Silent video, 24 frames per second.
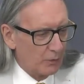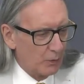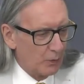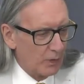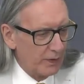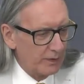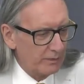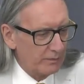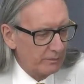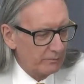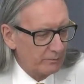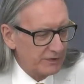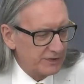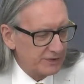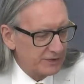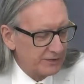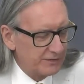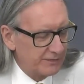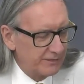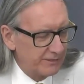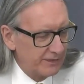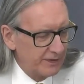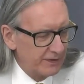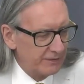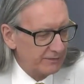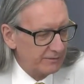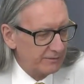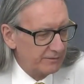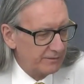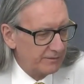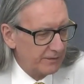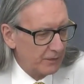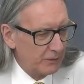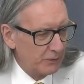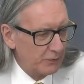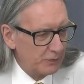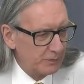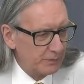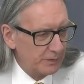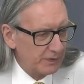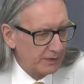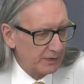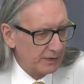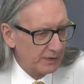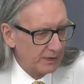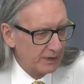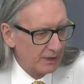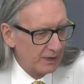When Mr. Flynn phoned
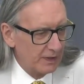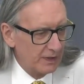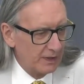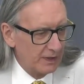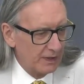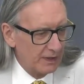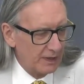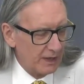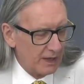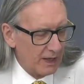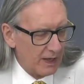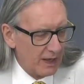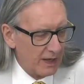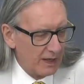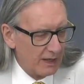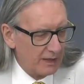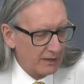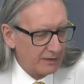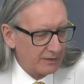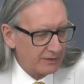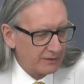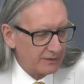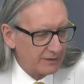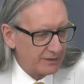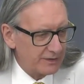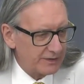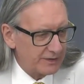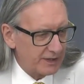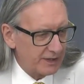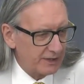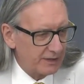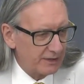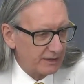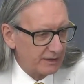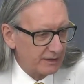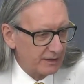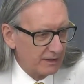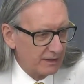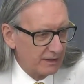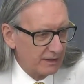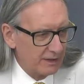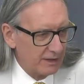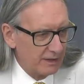me to say